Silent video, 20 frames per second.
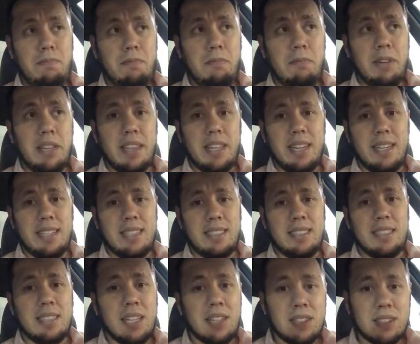with it in
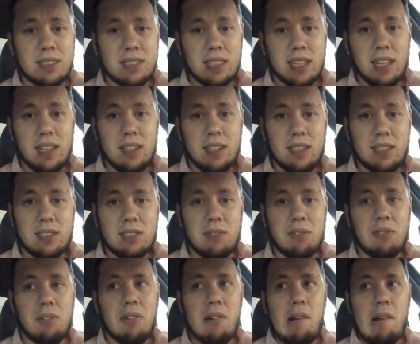Steelers colors,
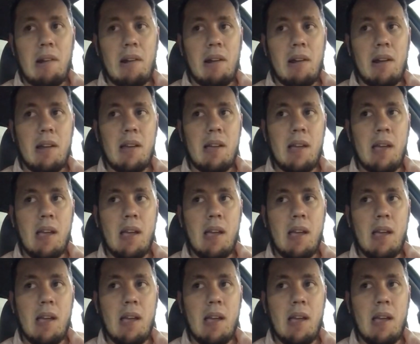or